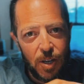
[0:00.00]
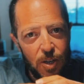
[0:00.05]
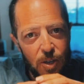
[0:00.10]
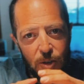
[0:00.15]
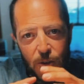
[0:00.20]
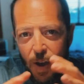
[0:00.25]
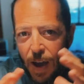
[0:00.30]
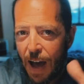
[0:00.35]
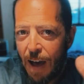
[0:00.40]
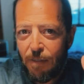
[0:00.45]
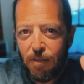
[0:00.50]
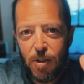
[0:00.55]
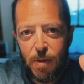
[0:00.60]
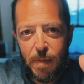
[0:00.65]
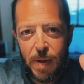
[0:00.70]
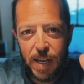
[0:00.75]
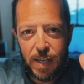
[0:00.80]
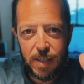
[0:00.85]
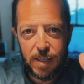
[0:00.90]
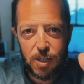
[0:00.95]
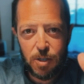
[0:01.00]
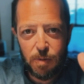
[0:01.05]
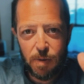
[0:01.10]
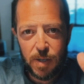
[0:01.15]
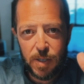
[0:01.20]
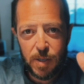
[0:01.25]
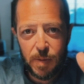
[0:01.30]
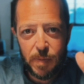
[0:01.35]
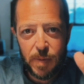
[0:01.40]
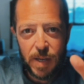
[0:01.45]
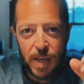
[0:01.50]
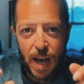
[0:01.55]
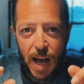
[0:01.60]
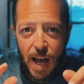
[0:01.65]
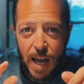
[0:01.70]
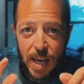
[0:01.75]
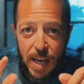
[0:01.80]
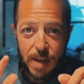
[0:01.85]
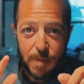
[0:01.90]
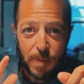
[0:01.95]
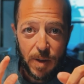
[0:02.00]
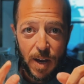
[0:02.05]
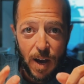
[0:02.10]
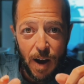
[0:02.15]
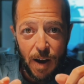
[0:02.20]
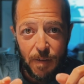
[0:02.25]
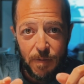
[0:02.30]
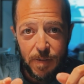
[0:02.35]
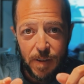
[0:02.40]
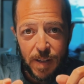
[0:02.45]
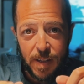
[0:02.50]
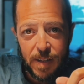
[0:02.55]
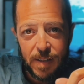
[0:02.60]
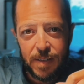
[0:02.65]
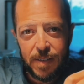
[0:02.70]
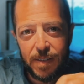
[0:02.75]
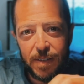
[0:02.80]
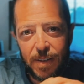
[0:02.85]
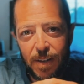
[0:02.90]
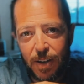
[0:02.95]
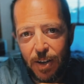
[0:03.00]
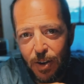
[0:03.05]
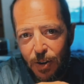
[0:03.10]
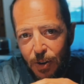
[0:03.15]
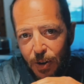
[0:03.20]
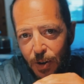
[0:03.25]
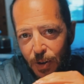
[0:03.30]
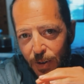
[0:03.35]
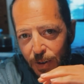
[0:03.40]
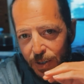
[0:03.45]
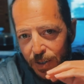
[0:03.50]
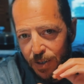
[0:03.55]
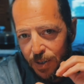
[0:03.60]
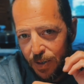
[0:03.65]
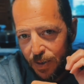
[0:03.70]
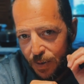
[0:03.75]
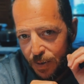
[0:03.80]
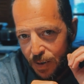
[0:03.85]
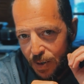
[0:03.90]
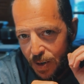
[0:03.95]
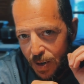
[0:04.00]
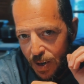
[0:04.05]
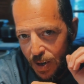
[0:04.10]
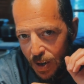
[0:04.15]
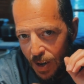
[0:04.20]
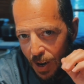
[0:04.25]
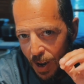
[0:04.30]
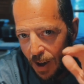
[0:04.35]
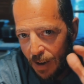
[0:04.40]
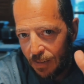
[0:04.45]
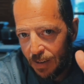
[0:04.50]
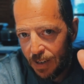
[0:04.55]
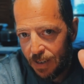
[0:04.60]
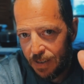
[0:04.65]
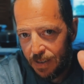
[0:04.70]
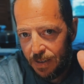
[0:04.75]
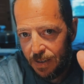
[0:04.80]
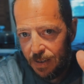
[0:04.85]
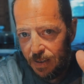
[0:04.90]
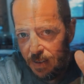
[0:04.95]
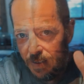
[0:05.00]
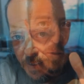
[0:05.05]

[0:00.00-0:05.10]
You have to make this recipe. I am confident that you're going to love it.